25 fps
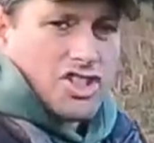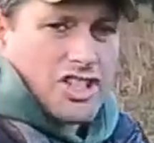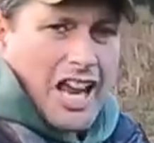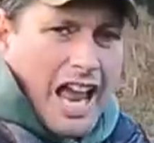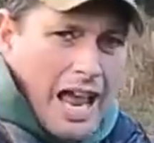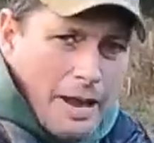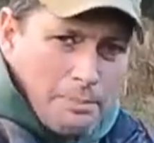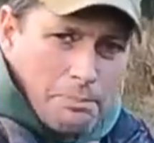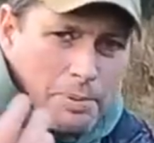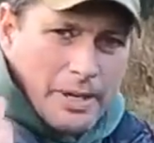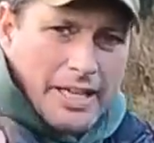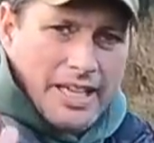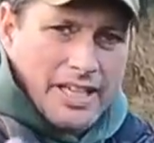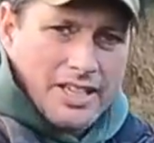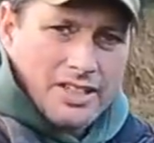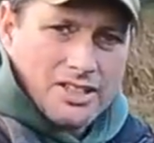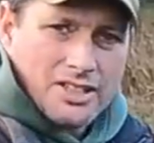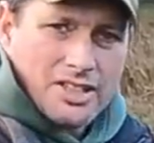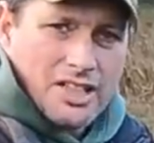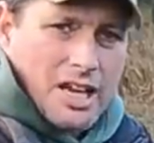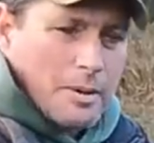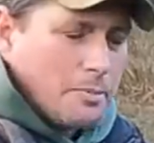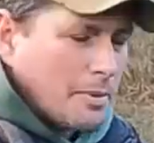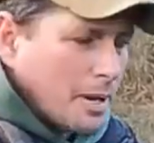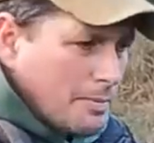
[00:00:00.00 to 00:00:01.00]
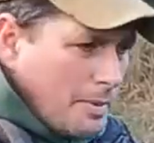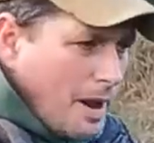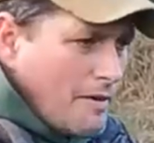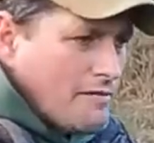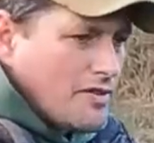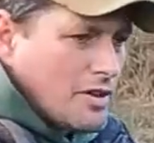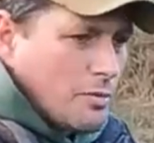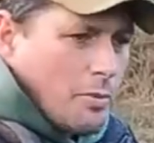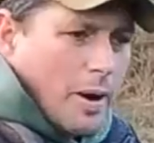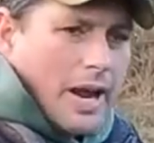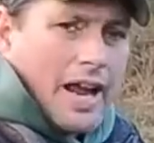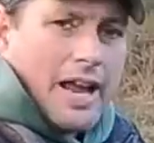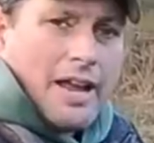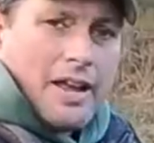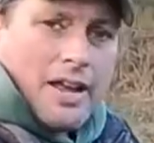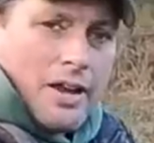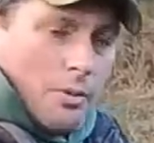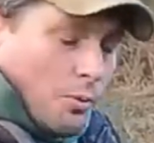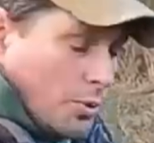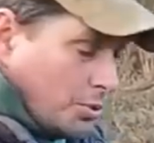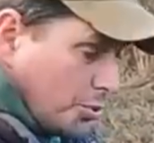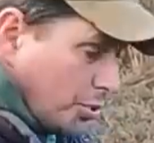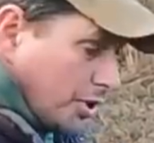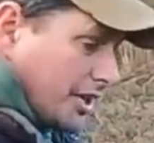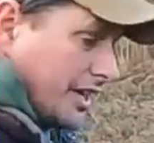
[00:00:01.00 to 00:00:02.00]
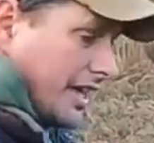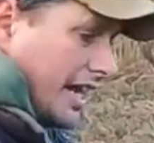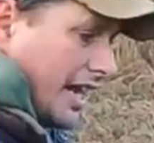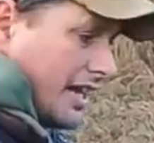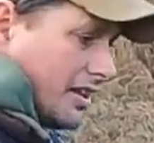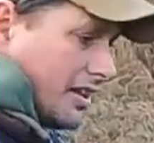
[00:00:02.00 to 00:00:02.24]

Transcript: saplings coming up everywhere, which would